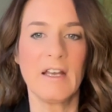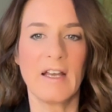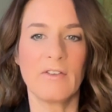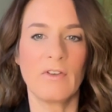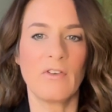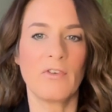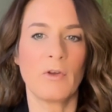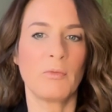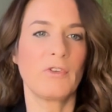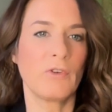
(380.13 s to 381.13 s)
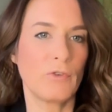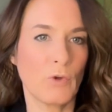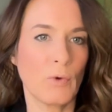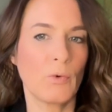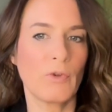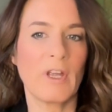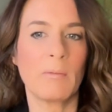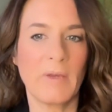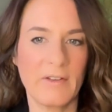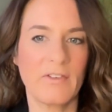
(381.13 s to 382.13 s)
as are pharmaceuticals
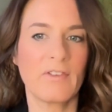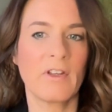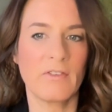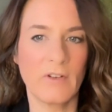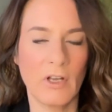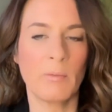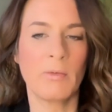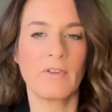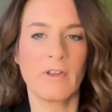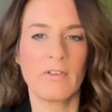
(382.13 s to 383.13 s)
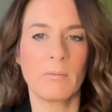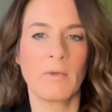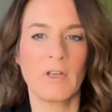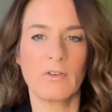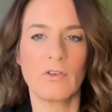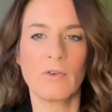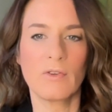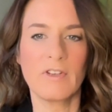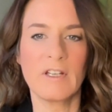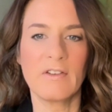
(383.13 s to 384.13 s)
and pesticides and herbicides and
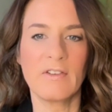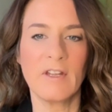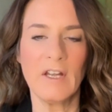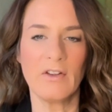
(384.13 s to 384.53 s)
mycotoxins.